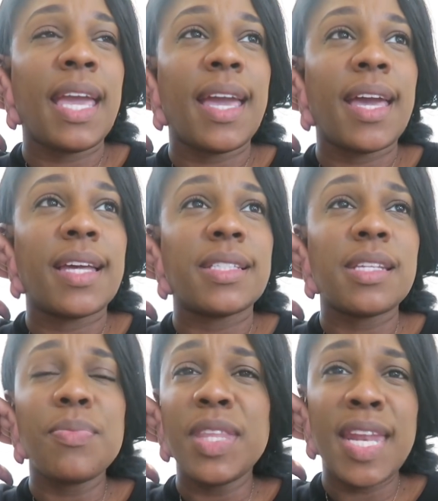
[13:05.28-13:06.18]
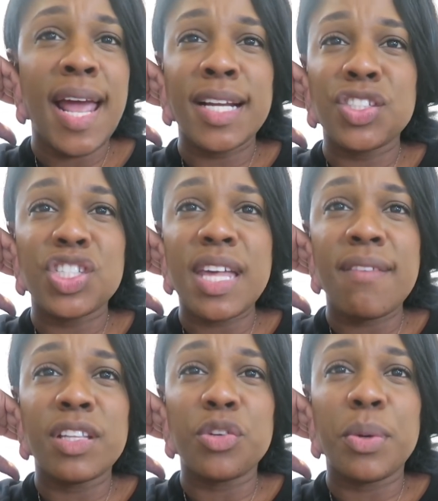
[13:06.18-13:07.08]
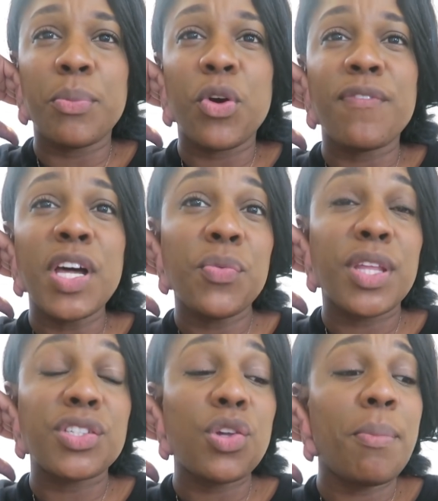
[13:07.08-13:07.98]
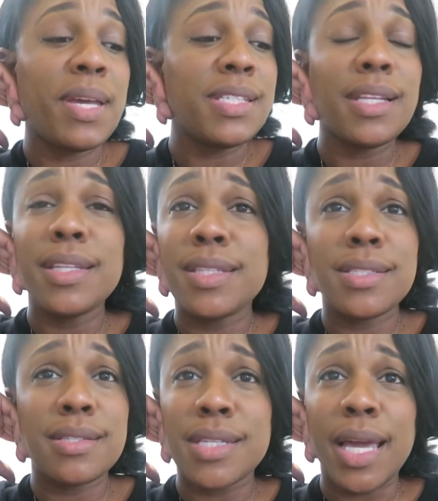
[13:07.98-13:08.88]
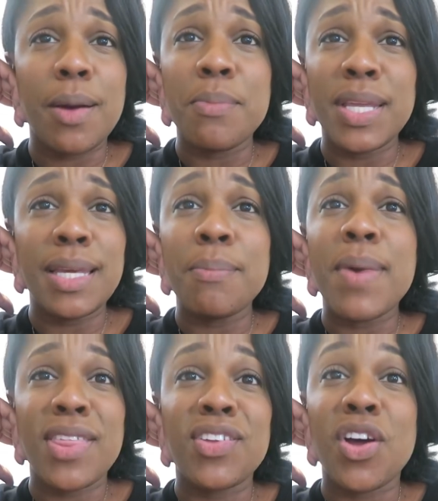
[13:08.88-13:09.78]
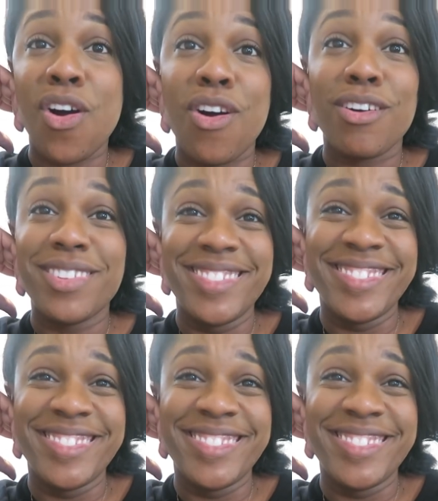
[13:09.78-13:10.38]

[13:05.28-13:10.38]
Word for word: and something that I could just have a little bit more fun with. So basically, this is like a mini Method haul.